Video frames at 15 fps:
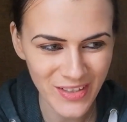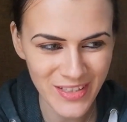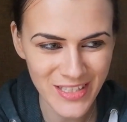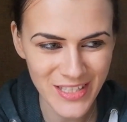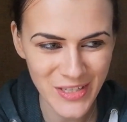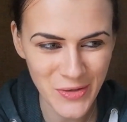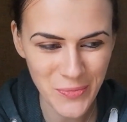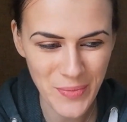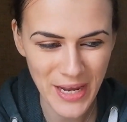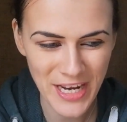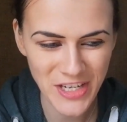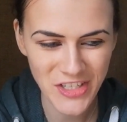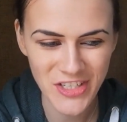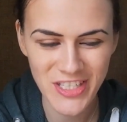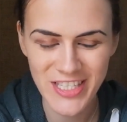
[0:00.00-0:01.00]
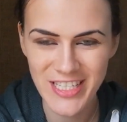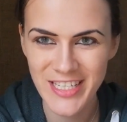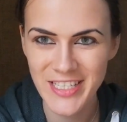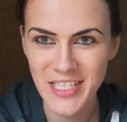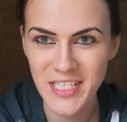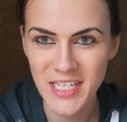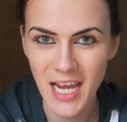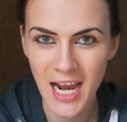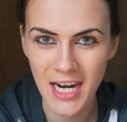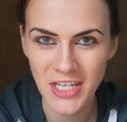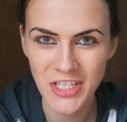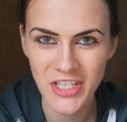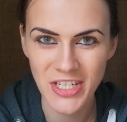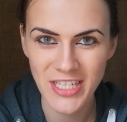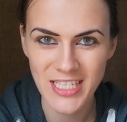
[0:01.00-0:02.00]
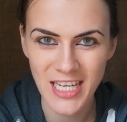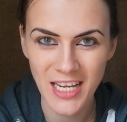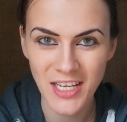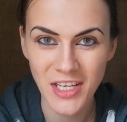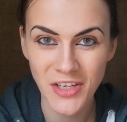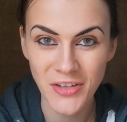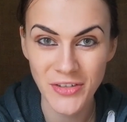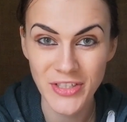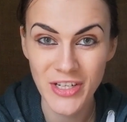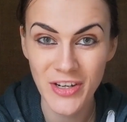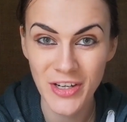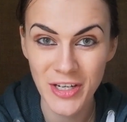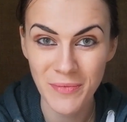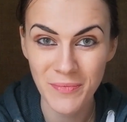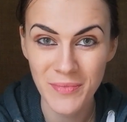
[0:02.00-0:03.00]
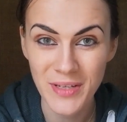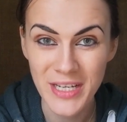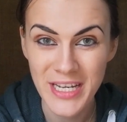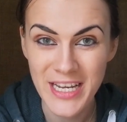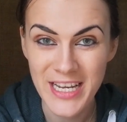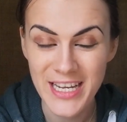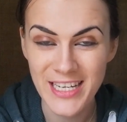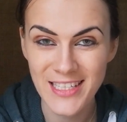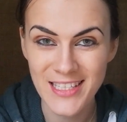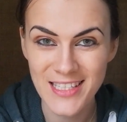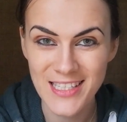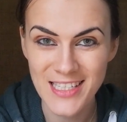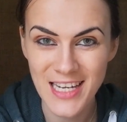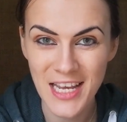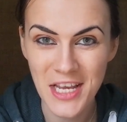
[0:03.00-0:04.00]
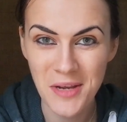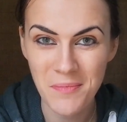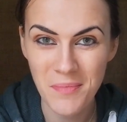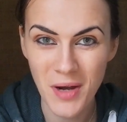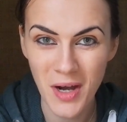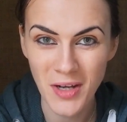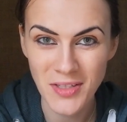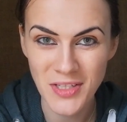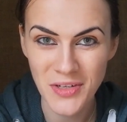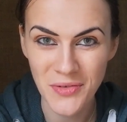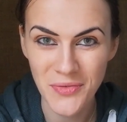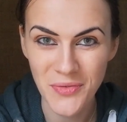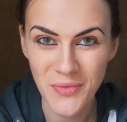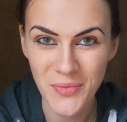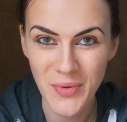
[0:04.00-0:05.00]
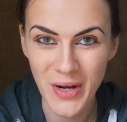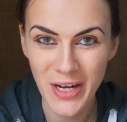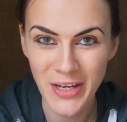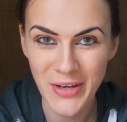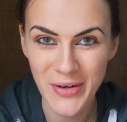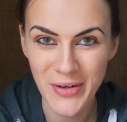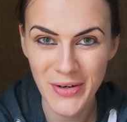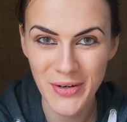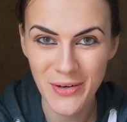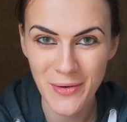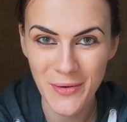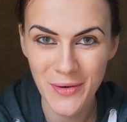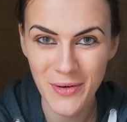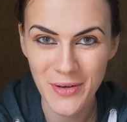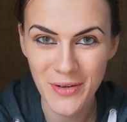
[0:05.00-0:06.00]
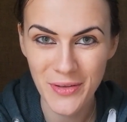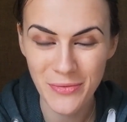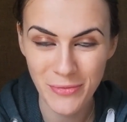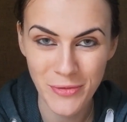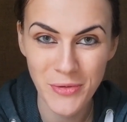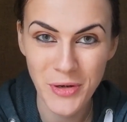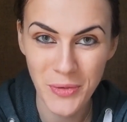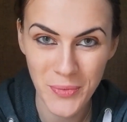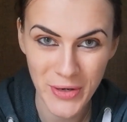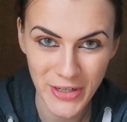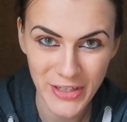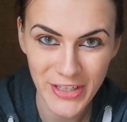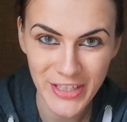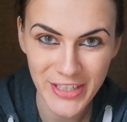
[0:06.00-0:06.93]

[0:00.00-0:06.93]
So patience isn't actually taking your time. It's staying positive while you're through your work.